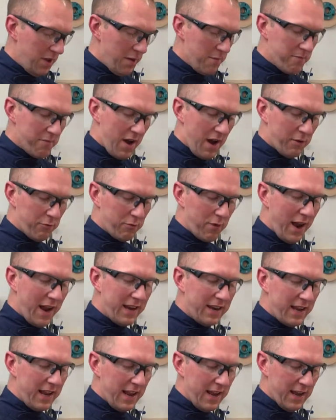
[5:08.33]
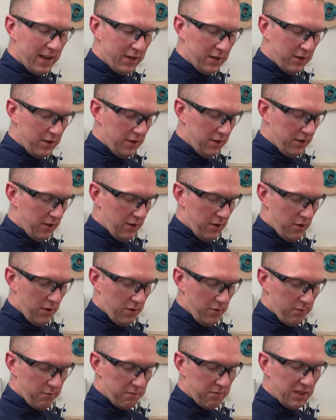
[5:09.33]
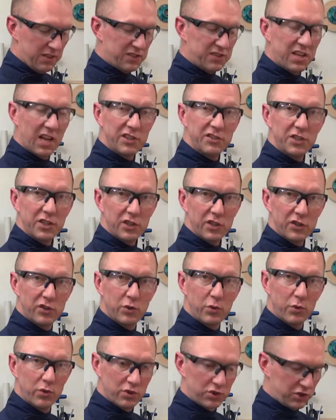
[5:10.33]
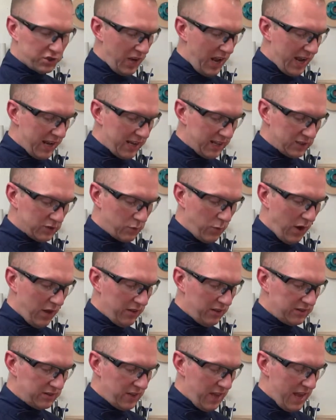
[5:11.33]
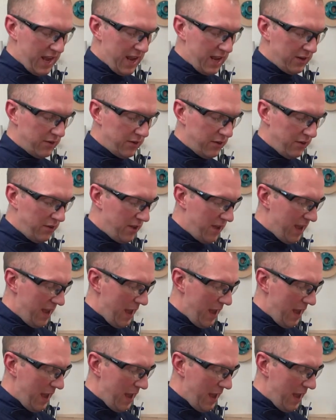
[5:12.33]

My right hand is touching the tool shank as well as the handle,